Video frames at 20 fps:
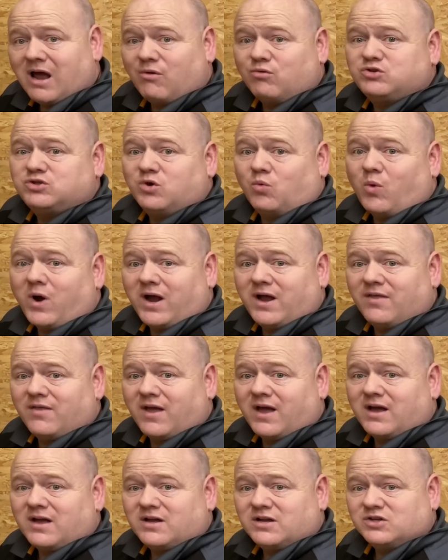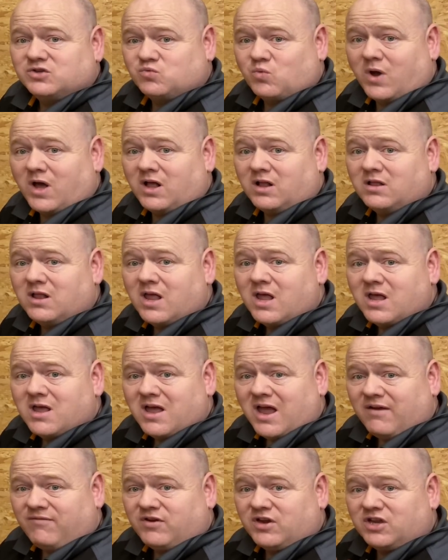to wire that as well.
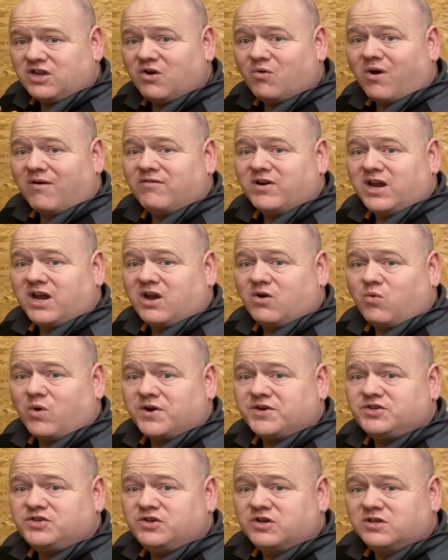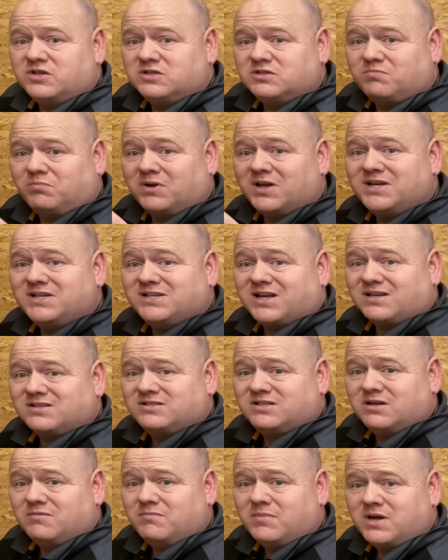If you do have any questions, please ask
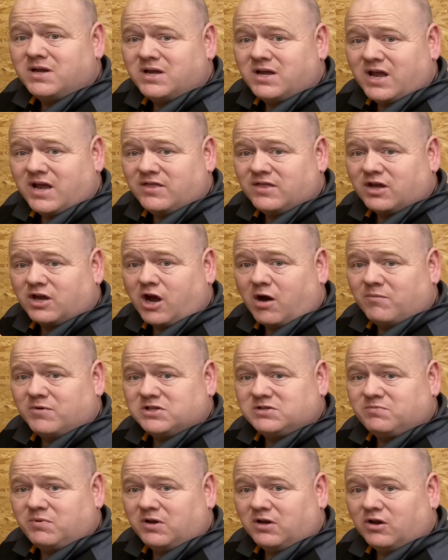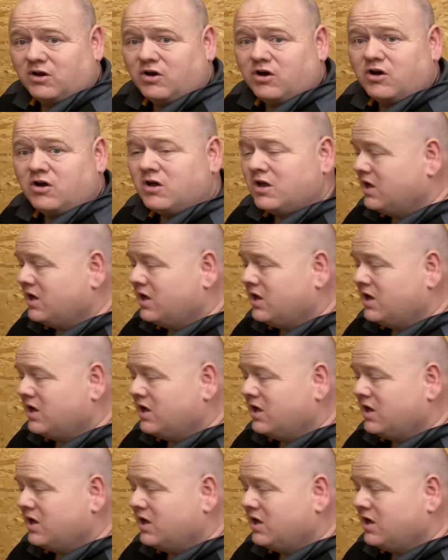them in the comments below.